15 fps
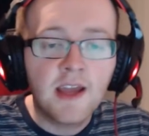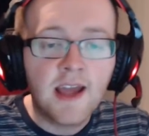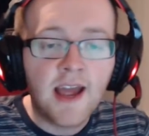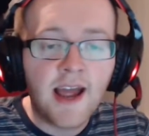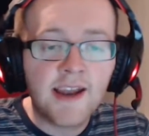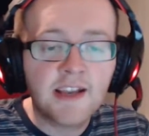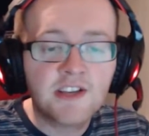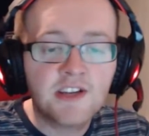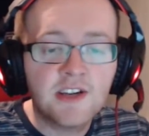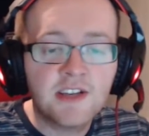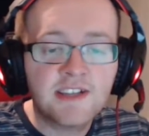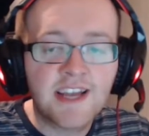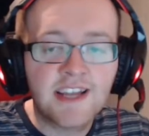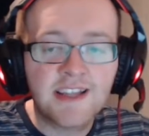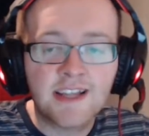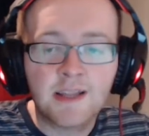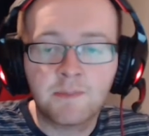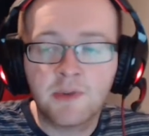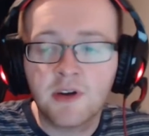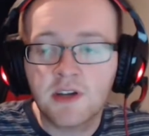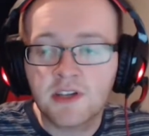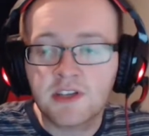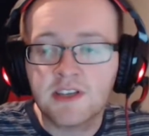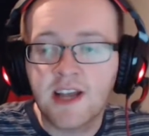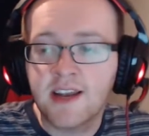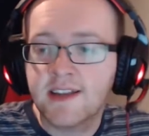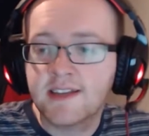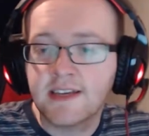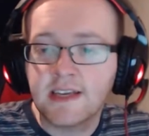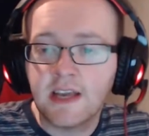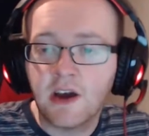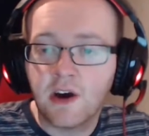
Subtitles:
And it turns out that the personality